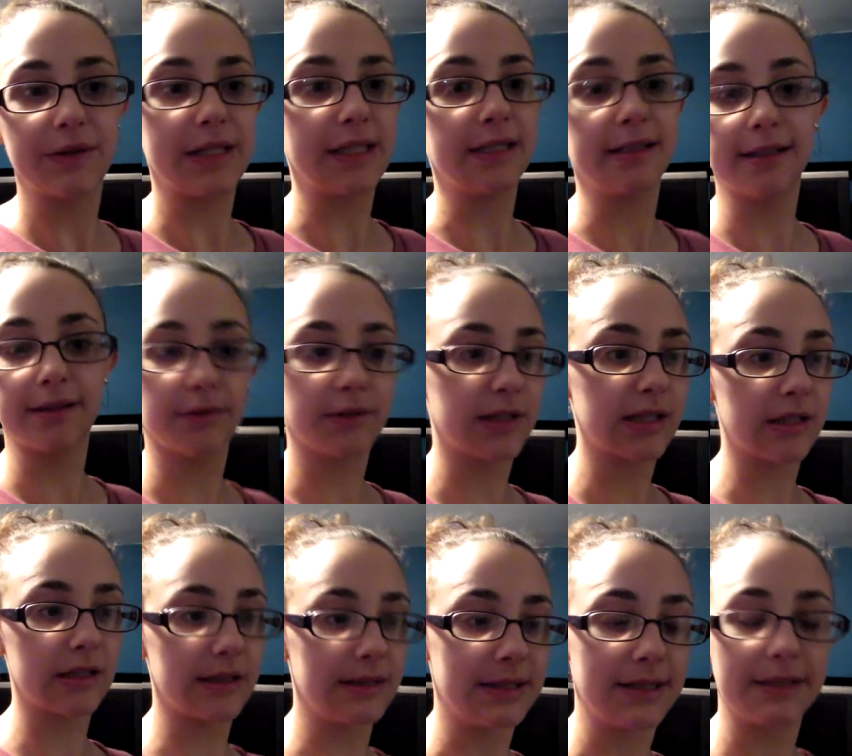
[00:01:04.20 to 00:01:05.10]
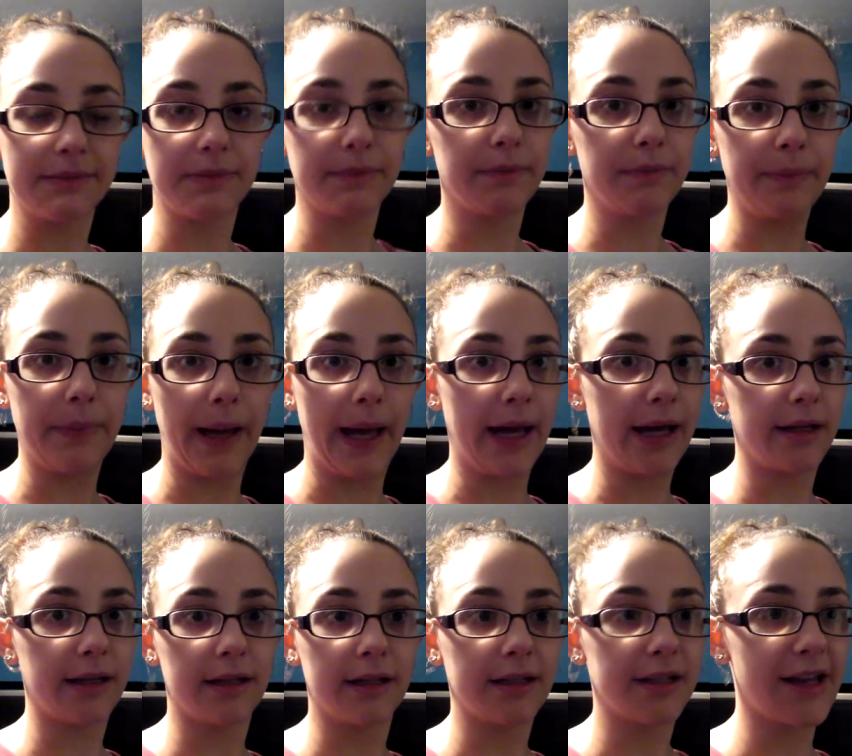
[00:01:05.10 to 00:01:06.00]
I was eating was just
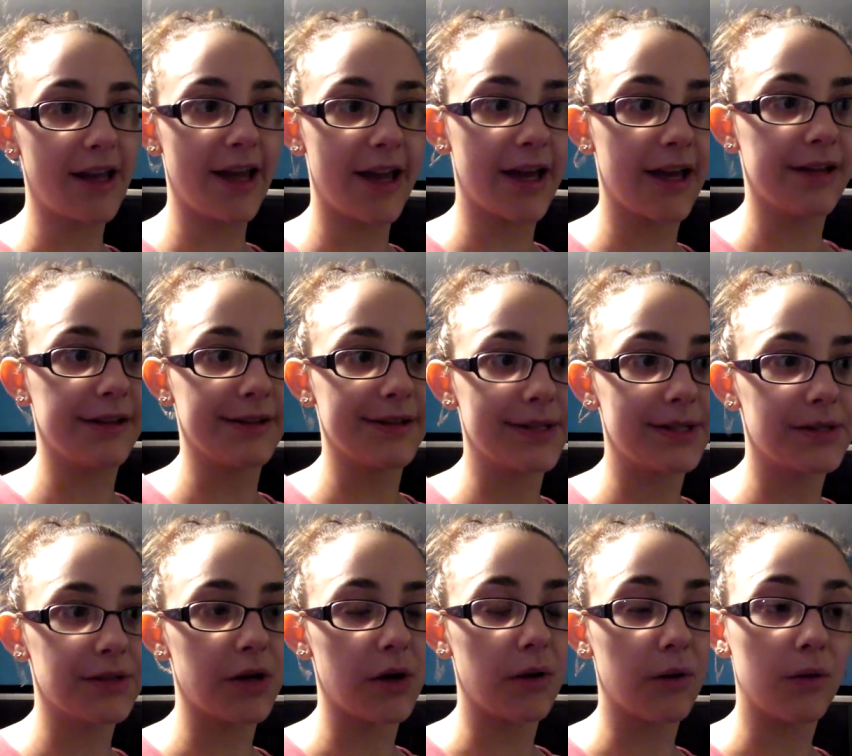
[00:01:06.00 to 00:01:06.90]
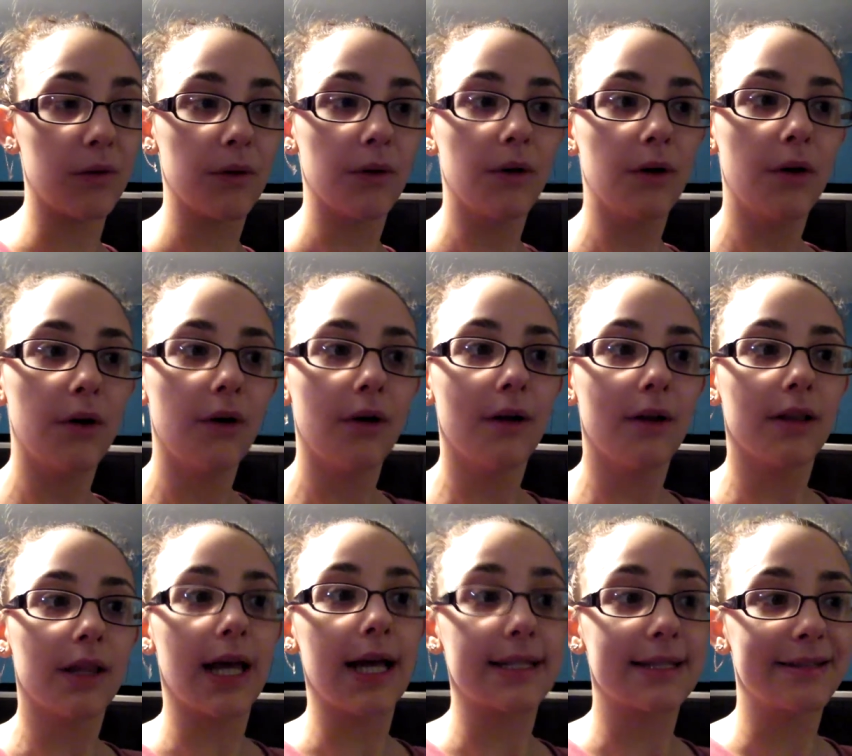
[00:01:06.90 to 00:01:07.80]
bad. And so
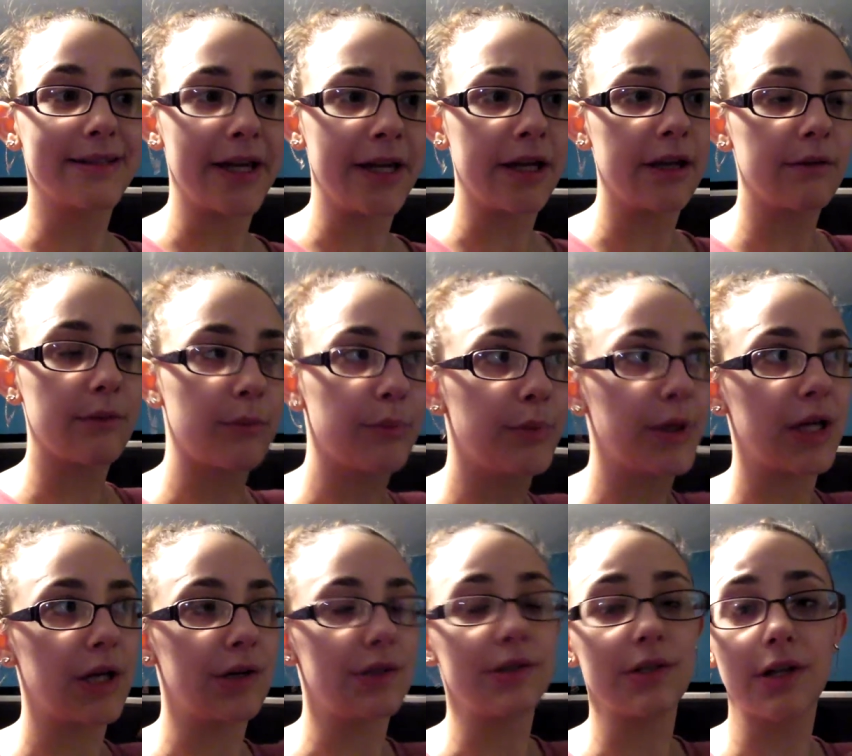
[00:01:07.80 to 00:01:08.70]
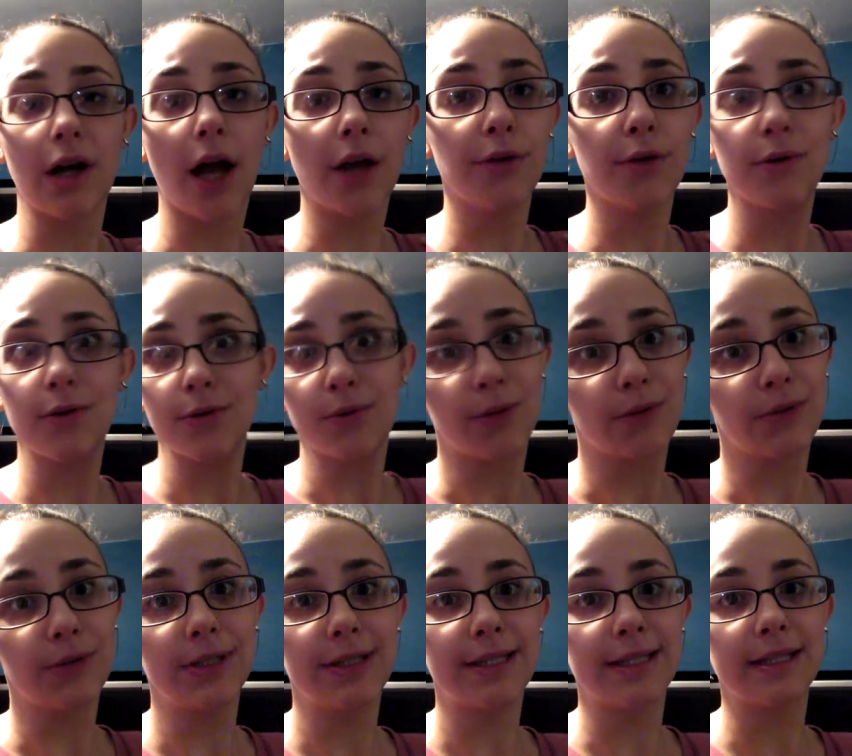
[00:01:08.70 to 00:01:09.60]
last night, because God knows
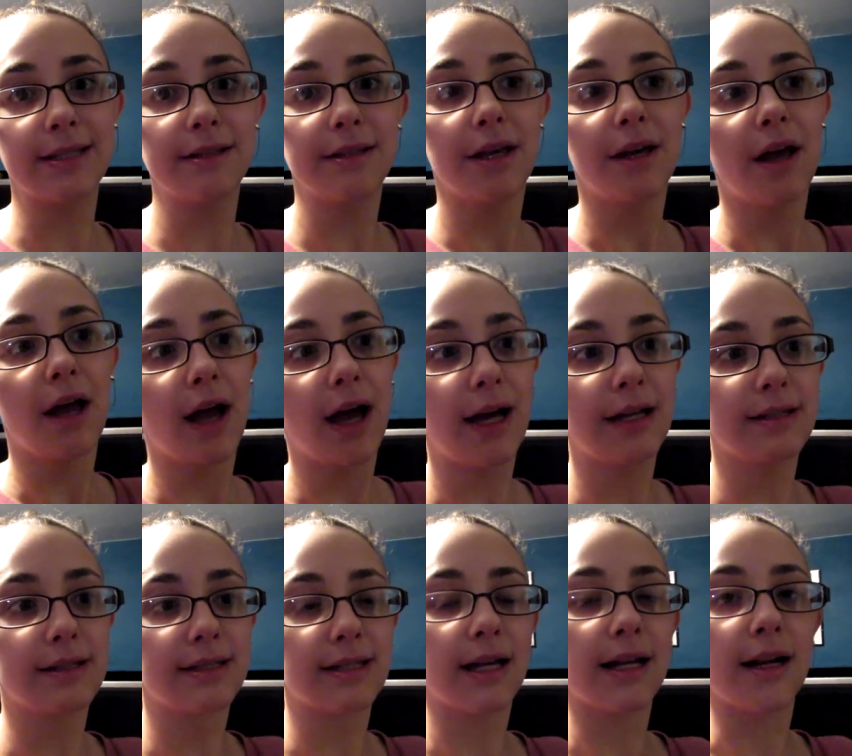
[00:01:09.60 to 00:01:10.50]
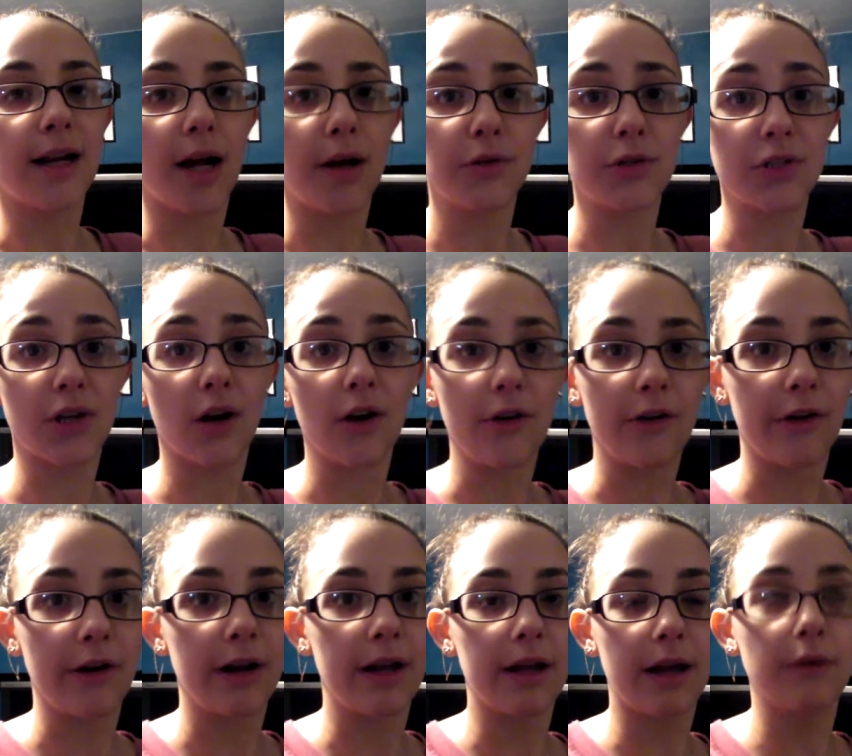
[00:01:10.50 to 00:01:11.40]
what reason, I decided I was
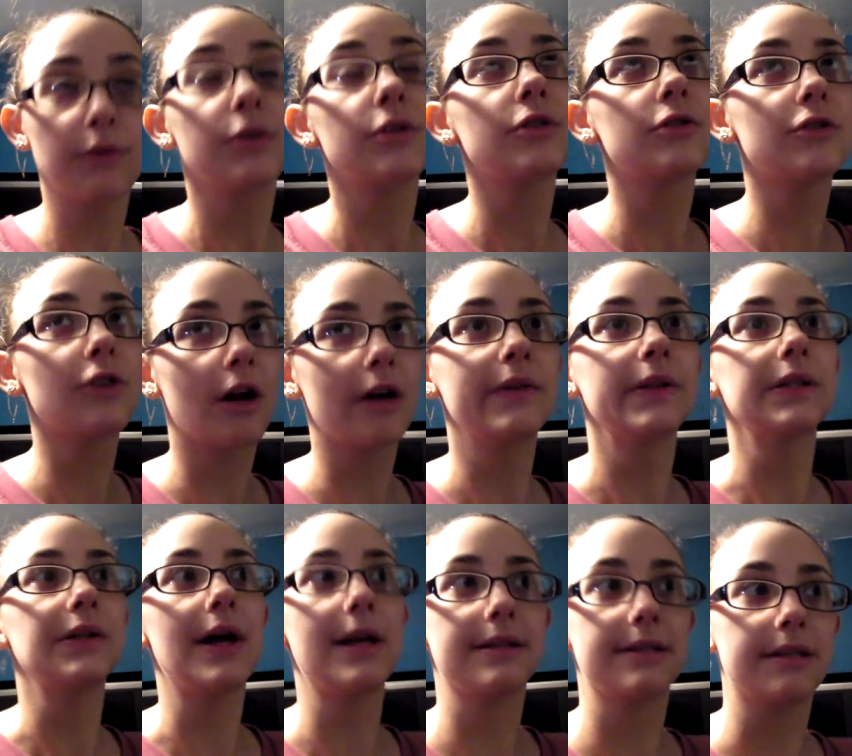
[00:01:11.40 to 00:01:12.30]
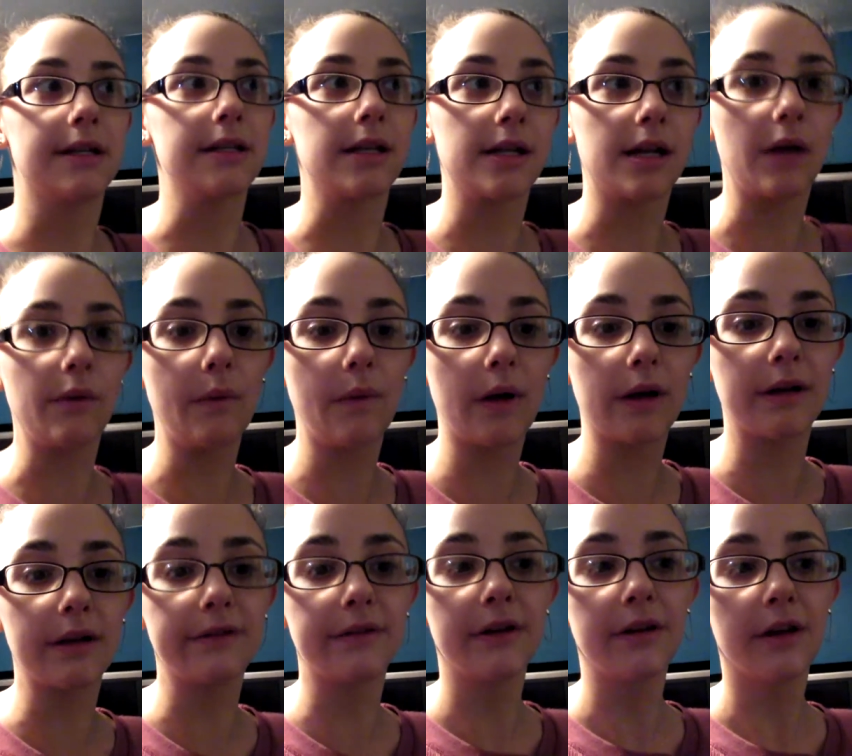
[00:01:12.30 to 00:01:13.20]
hungry. I was starving last night and I
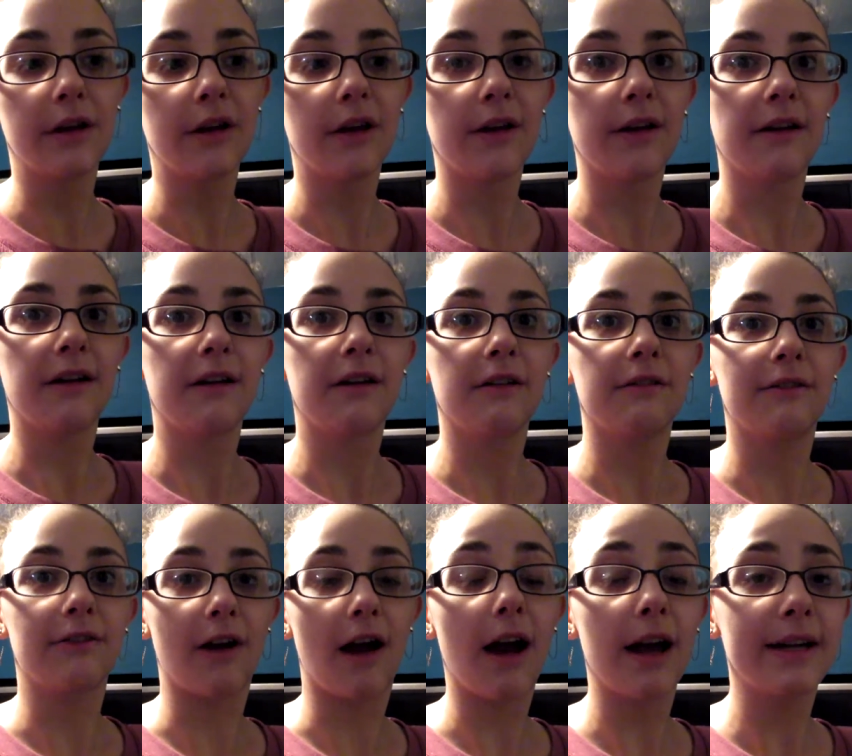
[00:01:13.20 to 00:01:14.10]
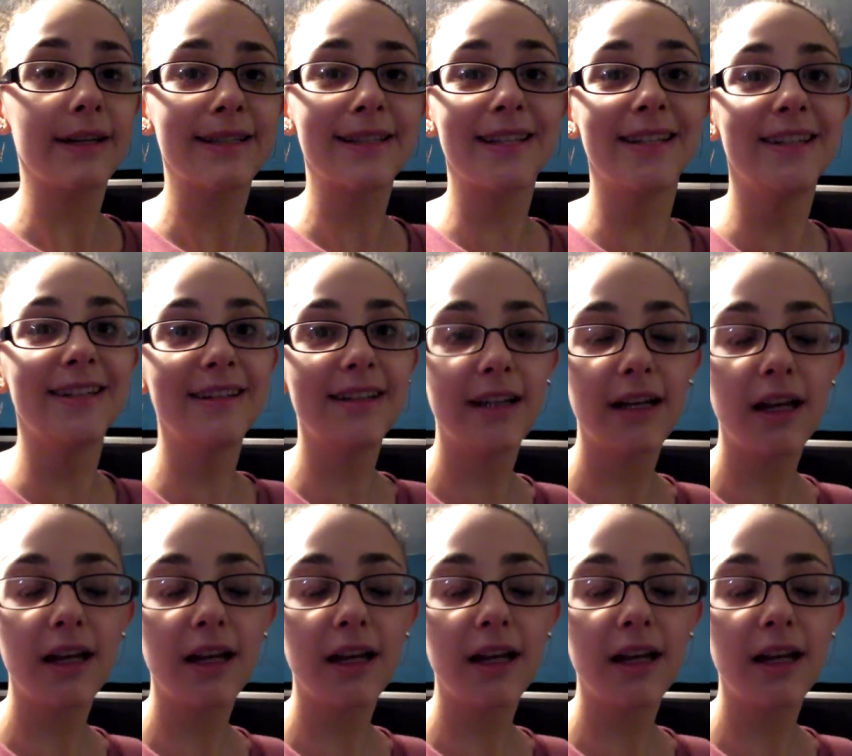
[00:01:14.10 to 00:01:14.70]
wanted fries.